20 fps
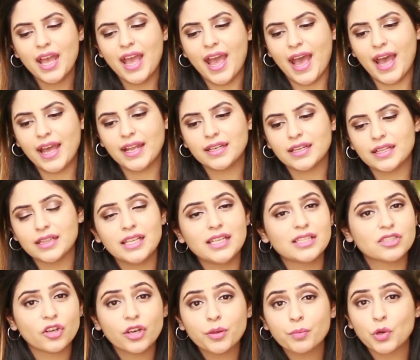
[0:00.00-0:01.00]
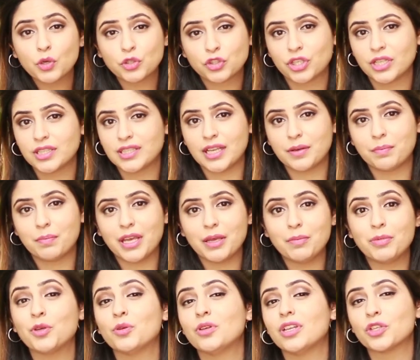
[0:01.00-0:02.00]
And these are emotions that
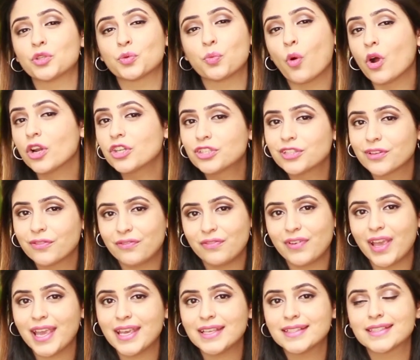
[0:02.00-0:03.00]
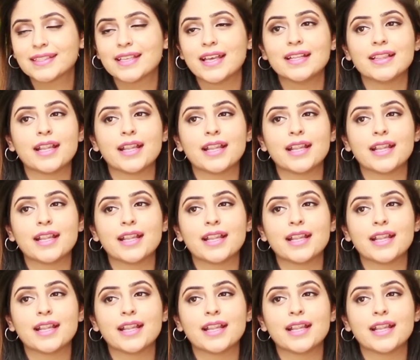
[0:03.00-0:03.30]
maybe you didn't want to face,